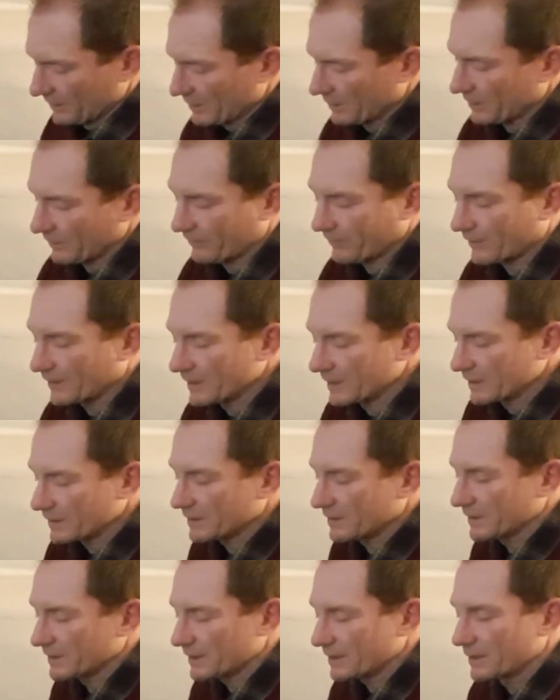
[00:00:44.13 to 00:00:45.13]
I
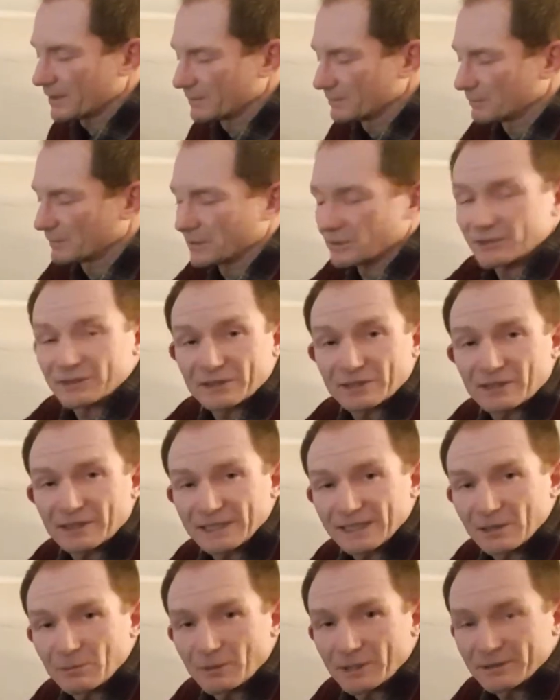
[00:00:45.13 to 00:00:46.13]
find the most
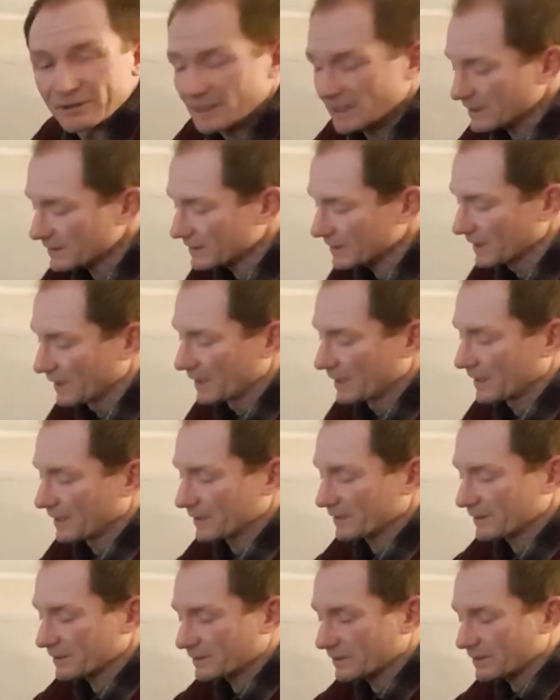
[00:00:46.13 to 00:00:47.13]
tightly wound end
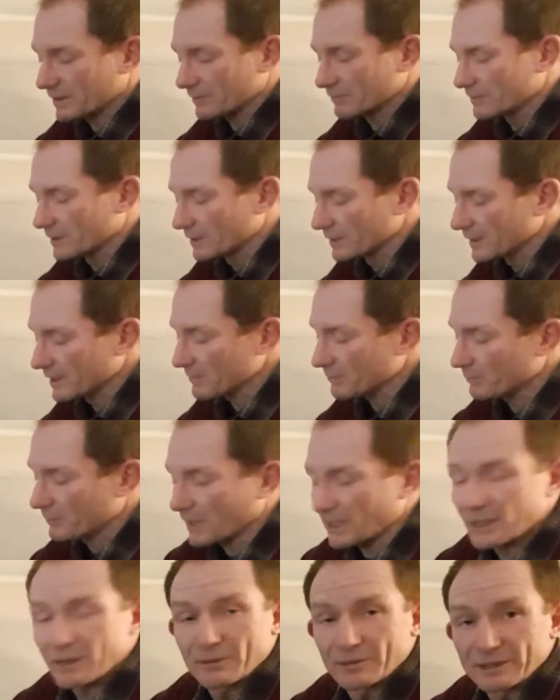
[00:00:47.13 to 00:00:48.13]
and I start rolling it
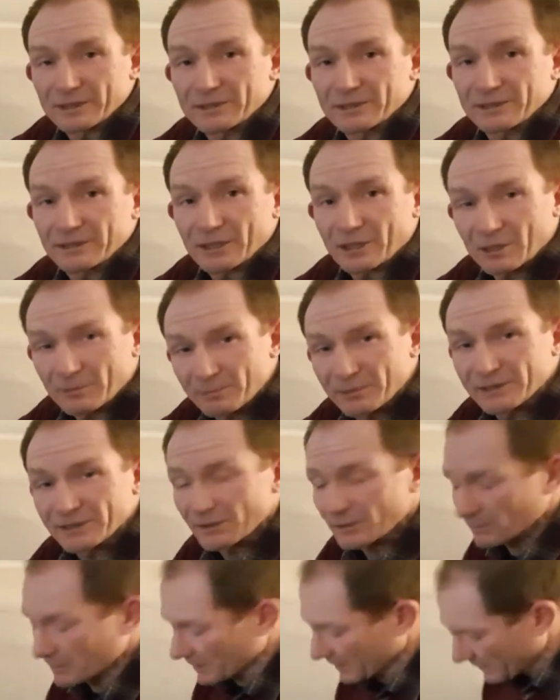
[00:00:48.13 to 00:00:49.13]
backwards the
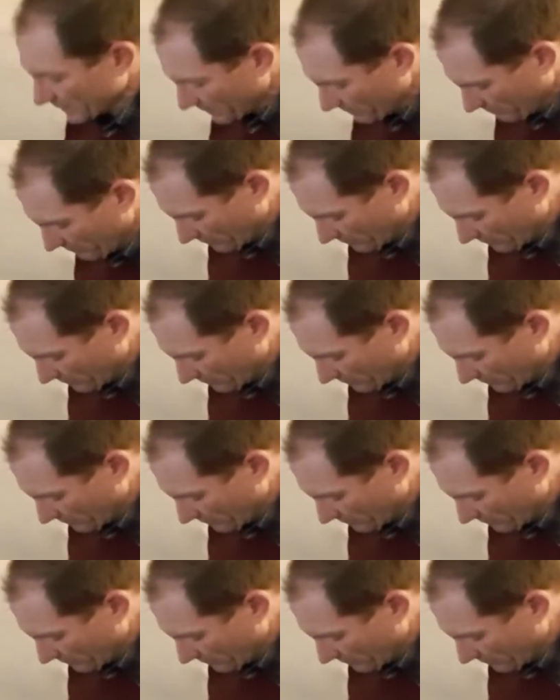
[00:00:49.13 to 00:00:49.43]
opposite way.